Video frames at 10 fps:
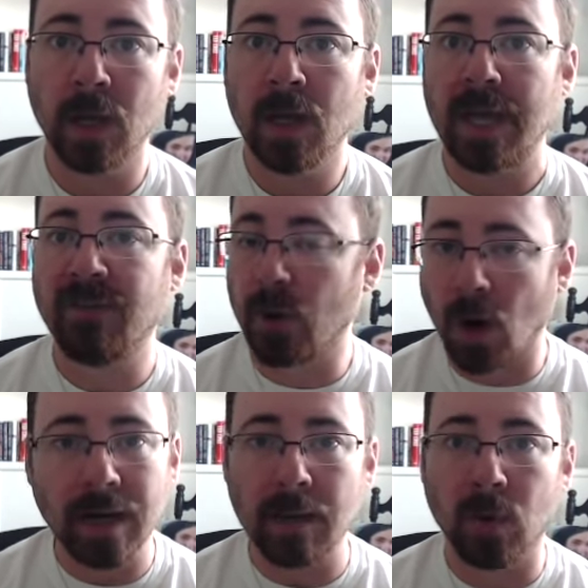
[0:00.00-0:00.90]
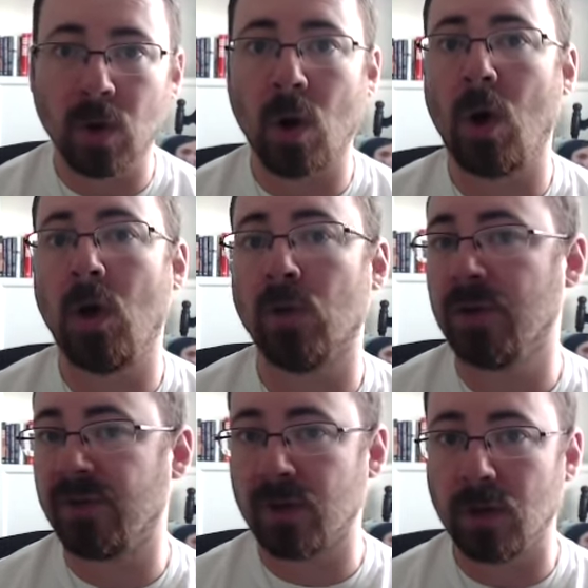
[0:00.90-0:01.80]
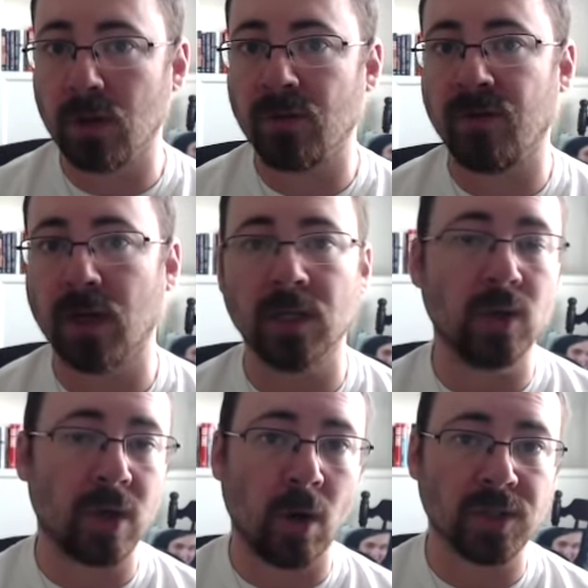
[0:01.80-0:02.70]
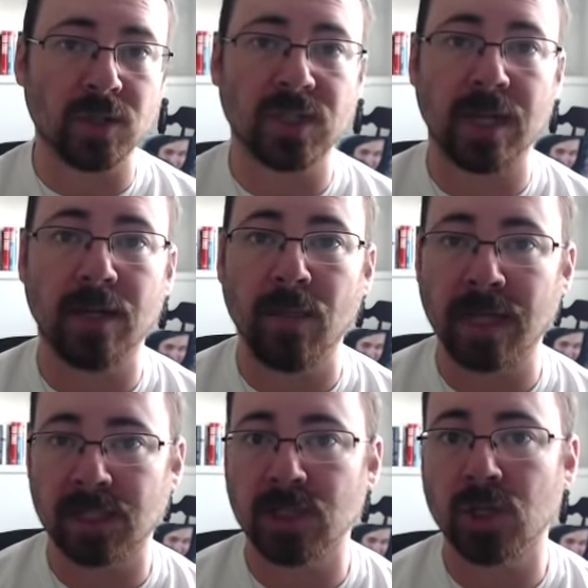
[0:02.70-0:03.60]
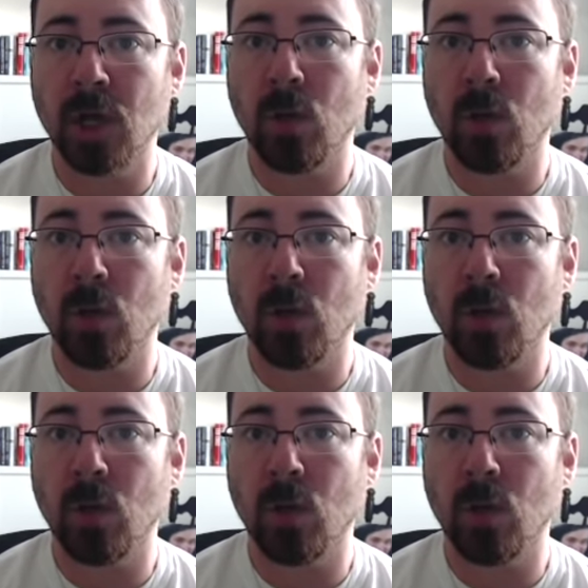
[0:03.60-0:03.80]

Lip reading: If you're unable to call or you feel a little funny, you can also send a message.